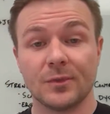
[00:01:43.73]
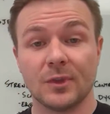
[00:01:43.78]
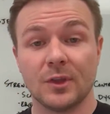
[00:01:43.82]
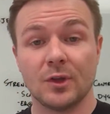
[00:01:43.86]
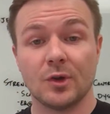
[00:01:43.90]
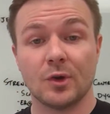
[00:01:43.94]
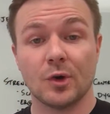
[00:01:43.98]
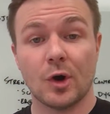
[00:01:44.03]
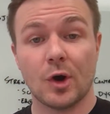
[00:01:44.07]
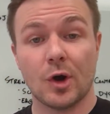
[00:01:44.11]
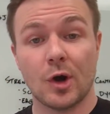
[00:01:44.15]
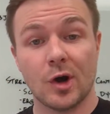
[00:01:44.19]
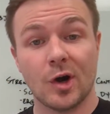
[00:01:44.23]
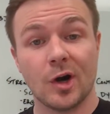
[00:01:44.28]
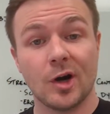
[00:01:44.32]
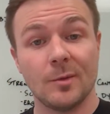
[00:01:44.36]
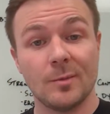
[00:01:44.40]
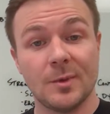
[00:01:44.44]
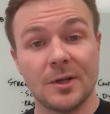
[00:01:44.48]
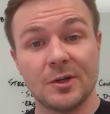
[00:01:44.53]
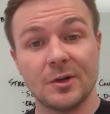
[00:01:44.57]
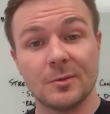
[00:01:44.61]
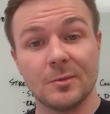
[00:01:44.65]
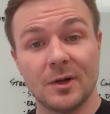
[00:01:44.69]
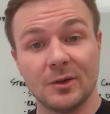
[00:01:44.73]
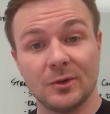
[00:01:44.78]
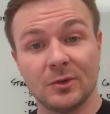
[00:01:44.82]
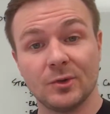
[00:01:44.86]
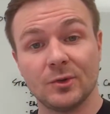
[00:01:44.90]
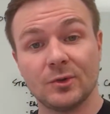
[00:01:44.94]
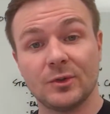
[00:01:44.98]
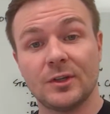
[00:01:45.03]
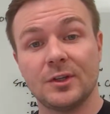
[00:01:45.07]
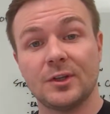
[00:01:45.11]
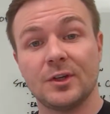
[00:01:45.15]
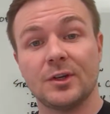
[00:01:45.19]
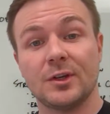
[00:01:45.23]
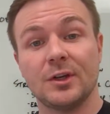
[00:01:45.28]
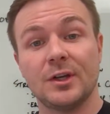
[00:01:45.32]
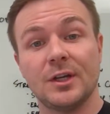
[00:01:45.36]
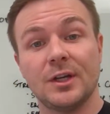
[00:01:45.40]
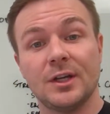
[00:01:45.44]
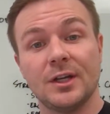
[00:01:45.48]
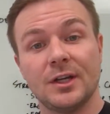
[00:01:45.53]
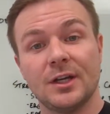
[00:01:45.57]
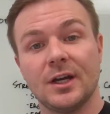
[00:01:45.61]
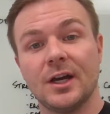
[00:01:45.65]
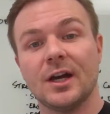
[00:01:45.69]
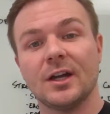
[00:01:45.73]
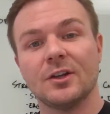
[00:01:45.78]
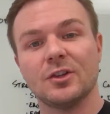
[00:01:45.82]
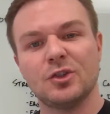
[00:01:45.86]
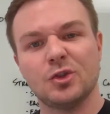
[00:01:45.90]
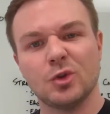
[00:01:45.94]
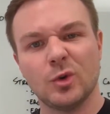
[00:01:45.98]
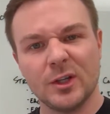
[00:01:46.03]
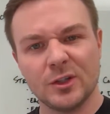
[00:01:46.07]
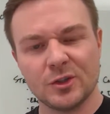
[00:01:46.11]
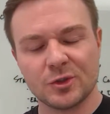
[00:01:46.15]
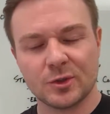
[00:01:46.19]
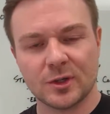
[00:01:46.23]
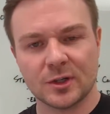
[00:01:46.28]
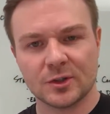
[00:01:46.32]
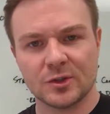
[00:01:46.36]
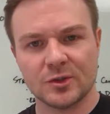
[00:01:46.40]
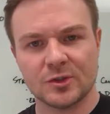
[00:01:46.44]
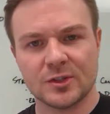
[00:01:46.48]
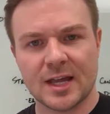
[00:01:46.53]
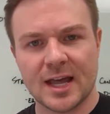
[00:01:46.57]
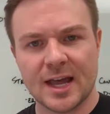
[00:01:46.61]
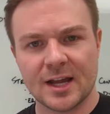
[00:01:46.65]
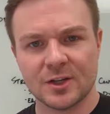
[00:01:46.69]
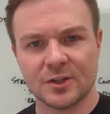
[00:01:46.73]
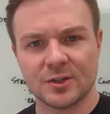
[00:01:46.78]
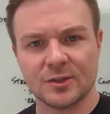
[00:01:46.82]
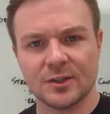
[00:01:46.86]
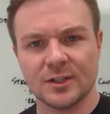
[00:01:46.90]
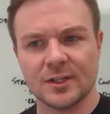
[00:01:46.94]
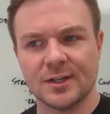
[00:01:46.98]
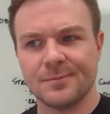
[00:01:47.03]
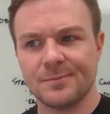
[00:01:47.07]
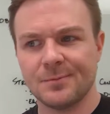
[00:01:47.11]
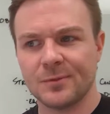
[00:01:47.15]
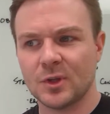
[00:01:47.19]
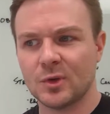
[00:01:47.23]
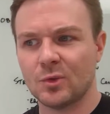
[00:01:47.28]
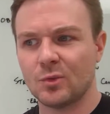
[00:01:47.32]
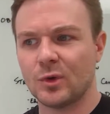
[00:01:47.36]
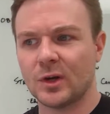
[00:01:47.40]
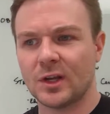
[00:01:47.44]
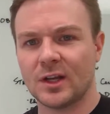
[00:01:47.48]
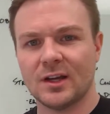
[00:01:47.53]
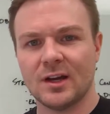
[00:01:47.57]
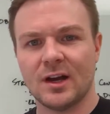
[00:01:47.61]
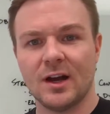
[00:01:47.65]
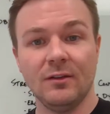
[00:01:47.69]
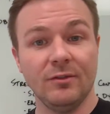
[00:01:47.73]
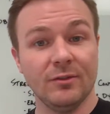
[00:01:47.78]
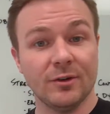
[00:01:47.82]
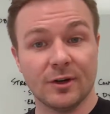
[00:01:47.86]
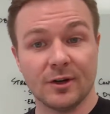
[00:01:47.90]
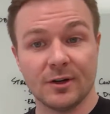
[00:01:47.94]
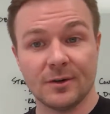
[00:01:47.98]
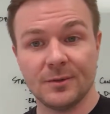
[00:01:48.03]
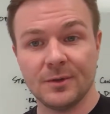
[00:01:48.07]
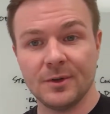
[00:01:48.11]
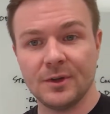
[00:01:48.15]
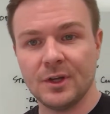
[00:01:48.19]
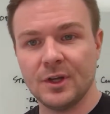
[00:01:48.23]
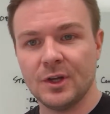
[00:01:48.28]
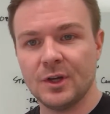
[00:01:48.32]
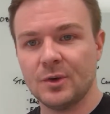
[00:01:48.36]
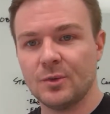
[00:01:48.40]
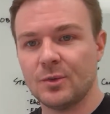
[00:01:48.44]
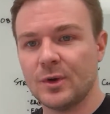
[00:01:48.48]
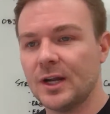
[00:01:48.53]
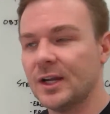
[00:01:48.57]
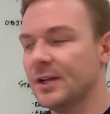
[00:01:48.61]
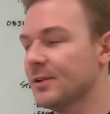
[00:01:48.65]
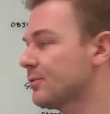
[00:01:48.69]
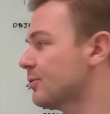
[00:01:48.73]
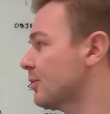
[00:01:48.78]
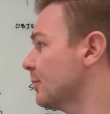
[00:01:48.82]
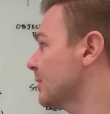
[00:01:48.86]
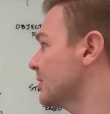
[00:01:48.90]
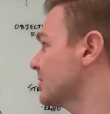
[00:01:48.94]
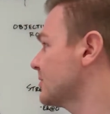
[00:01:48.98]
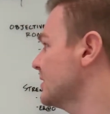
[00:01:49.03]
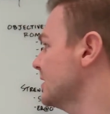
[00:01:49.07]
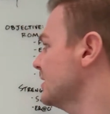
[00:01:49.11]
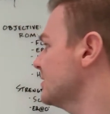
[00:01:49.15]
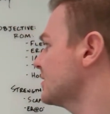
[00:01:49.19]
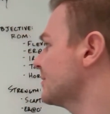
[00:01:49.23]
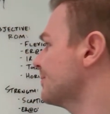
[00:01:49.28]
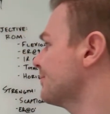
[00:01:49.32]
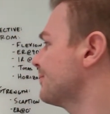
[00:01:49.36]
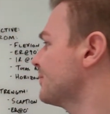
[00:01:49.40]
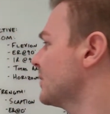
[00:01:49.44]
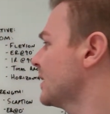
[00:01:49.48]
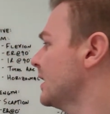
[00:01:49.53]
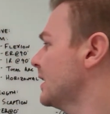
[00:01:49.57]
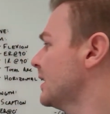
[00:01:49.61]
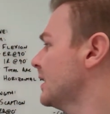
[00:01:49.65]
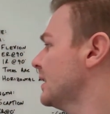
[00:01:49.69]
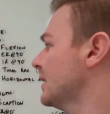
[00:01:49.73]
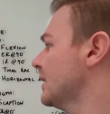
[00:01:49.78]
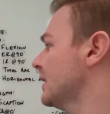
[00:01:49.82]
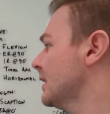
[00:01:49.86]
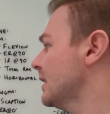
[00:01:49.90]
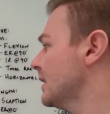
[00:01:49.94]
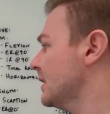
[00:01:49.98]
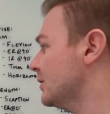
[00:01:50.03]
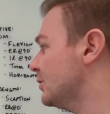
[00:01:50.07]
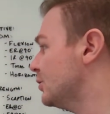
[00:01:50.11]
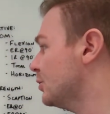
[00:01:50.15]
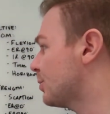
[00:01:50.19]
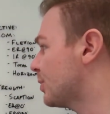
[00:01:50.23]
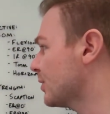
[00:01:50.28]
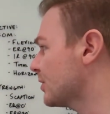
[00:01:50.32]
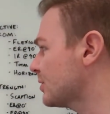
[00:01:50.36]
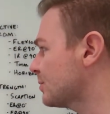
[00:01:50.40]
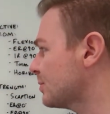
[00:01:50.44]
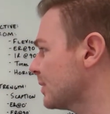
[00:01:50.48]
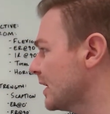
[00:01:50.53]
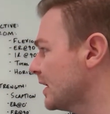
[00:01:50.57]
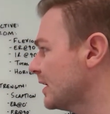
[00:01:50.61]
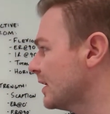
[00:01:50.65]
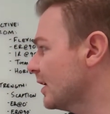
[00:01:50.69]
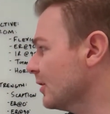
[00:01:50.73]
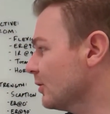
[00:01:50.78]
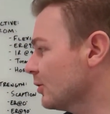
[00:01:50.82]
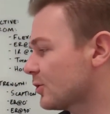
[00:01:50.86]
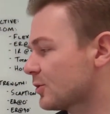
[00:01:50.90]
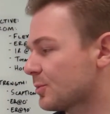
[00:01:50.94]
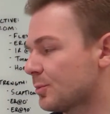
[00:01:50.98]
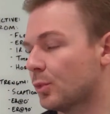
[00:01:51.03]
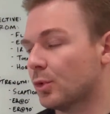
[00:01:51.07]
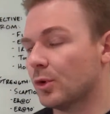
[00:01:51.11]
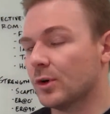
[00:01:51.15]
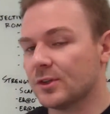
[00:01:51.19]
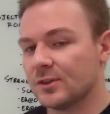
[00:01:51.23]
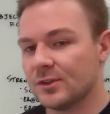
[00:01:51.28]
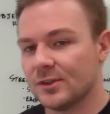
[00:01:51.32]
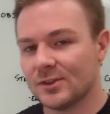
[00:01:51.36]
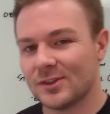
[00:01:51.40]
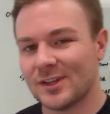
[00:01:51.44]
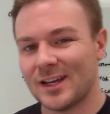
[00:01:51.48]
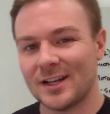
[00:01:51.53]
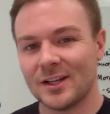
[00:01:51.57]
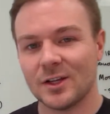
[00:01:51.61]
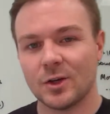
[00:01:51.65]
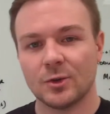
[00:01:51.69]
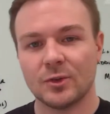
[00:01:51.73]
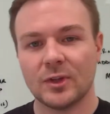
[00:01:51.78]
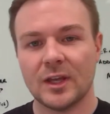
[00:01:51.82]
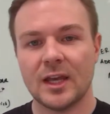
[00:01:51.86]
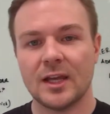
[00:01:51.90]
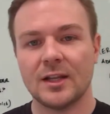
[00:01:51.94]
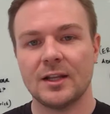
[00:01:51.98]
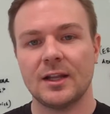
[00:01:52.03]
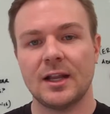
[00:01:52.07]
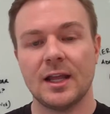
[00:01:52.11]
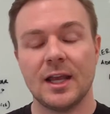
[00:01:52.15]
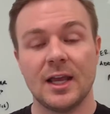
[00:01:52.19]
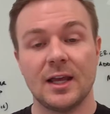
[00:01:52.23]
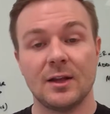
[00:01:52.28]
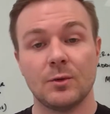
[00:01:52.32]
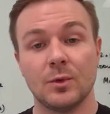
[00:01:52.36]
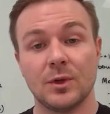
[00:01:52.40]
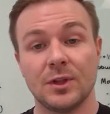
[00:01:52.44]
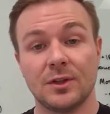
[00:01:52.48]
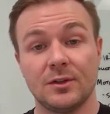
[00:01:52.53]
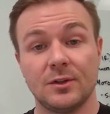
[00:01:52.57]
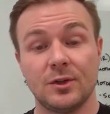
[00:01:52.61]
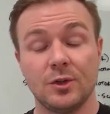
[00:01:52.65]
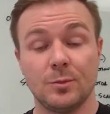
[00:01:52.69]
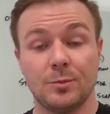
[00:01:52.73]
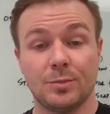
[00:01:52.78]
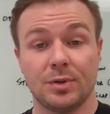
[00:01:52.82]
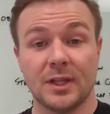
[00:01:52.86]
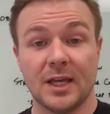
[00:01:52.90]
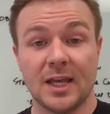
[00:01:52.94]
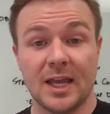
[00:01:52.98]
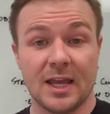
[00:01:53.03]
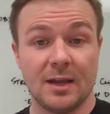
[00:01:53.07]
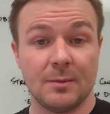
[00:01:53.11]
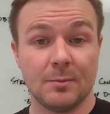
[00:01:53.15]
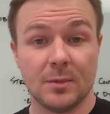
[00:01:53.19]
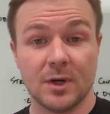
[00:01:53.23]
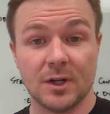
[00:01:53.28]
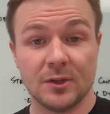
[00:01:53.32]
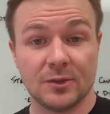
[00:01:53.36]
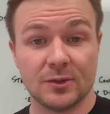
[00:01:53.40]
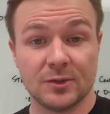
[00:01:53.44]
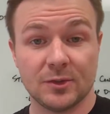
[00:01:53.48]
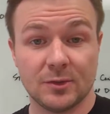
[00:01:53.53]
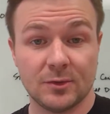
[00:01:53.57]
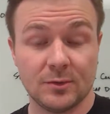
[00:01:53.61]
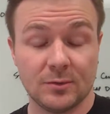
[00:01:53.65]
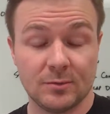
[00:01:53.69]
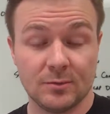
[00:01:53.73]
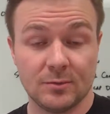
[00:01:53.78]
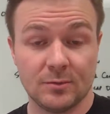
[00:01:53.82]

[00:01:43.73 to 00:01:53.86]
your arm and your muscles and your joint structures to actually recover, right, from a season. Do you participate in other sports? This kind of goes hand in hand with, do you play 8 months